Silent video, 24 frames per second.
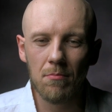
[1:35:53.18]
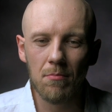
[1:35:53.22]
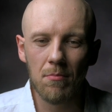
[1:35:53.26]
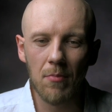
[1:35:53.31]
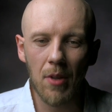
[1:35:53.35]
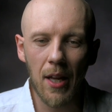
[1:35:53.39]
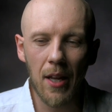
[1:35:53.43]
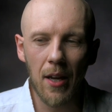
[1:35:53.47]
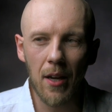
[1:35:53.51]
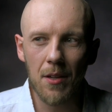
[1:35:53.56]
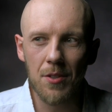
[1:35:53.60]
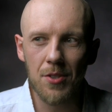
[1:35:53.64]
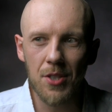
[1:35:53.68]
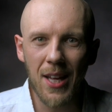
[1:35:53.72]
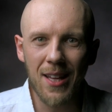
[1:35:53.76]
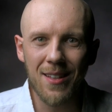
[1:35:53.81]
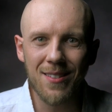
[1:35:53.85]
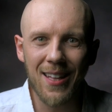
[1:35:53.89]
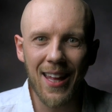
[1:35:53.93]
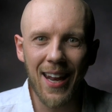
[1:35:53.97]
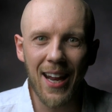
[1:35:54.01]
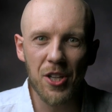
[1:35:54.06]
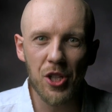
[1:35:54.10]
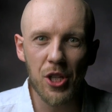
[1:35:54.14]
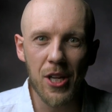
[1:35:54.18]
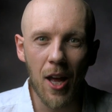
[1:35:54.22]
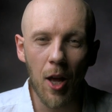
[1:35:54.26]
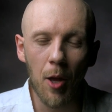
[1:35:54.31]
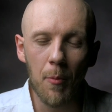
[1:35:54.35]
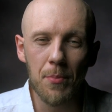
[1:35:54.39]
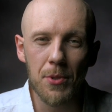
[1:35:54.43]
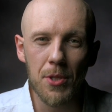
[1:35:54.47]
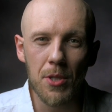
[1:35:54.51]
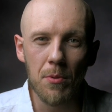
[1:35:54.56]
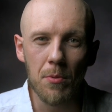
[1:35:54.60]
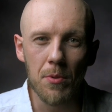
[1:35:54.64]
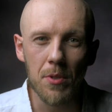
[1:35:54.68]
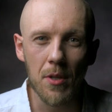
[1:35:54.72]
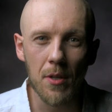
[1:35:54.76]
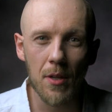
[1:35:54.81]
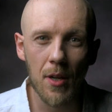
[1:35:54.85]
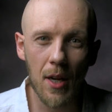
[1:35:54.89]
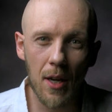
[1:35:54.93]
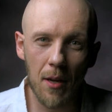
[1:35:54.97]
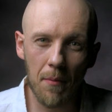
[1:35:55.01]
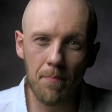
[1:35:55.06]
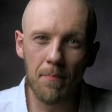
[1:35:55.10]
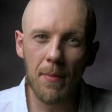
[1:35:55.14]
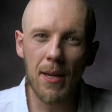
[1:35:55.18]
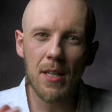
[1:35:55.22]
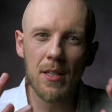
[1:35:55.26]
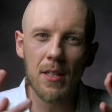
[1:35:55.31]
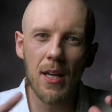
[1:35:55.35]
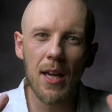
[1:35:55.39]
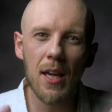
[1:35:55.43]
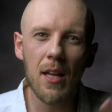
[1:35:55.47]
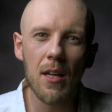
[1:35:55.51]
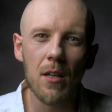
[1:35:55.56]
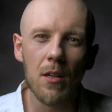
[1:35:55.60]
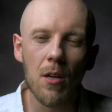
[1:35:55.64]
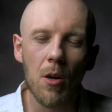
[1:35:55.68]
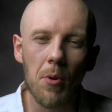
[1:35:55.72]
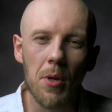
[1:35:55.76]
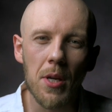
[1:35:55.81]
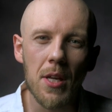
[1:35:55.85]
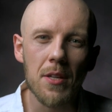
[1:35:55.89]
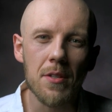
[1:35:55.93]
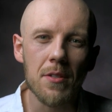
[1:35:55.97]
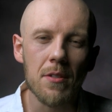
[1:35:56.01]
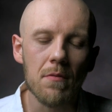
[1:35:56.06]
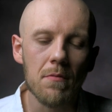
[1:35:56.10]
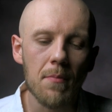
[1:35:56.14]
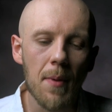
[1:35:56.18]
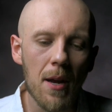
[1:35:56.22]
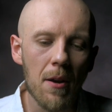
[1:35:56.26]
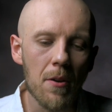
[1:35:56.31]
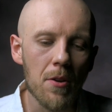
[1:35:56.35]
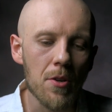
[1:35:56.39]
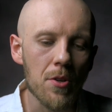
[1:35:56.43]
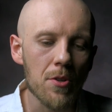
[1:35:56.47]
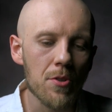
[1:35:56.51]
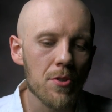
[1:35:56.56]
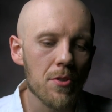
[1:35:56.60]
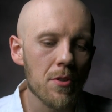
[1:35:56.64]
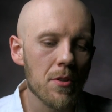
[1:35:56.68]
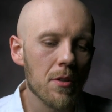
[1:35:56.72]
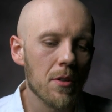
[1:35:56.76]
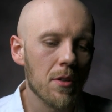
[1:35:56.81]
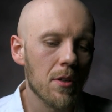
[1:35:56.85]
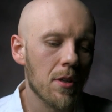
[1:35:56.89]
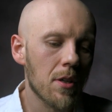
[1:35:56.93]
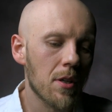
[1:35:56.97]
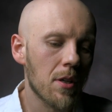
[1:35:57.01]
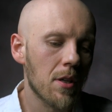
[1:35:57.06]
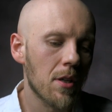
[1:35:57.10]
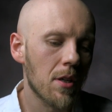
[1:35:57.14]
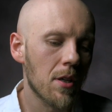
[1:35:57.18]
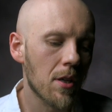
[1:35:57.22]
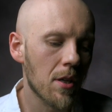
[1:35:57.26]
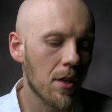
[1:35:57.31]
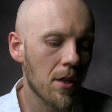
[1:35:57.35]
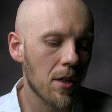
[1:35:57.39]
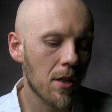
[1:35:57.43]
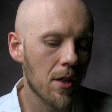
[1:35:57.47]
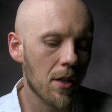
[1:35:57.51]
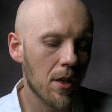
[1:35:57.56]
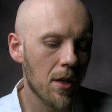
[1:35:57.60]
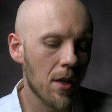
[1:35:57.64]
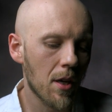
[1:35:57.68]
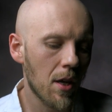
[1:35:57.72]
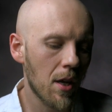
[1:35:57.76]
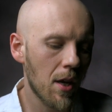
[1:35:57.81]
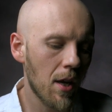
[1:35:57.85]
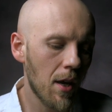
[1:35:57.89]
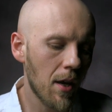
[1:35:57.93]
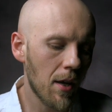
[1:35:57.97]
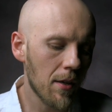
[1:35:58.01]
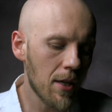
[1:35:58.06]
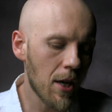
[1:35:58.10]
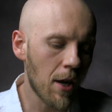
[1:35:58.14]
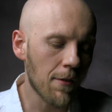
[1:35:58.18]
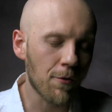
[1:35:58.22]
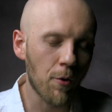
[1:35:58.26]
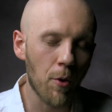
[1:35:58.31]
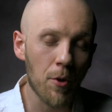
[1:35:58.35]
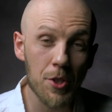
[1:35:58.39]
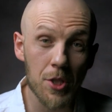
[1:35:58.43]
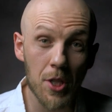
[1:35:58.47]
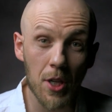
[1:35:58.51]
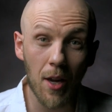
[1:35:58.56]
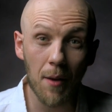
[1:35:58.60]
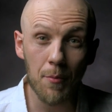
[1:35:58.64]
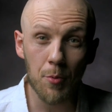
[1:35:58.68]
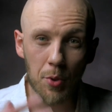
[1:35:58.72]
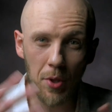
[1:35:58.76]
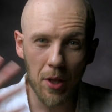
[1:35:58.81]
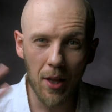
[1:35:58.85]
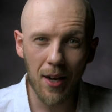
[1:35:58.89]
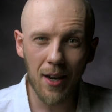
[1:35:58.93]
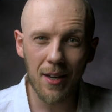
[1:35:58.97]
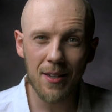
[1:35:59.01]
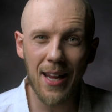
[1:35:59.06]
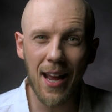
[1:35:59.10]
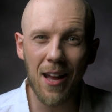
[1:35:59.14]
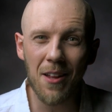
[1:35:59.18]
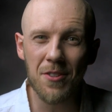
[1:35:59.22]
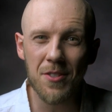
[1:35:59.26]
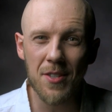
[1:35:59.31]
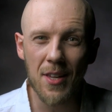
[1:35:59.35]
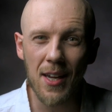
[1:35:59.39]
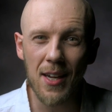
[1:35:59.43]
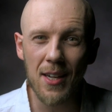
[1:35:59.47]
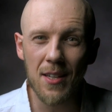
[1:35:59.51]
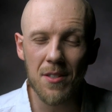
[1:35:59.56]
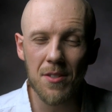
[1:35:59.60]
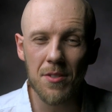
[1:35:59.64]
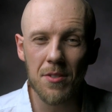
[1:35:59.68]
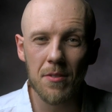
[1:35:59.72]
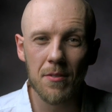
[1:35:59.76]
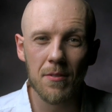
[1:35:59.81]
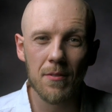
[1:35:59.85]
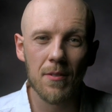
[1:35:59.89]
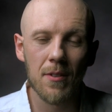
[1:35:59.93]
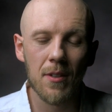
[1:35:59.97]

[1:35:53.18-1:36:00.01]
And in a sense, that actually helps you to maintain a cohesive marriage. Now, of course, it comes with a lot of downsides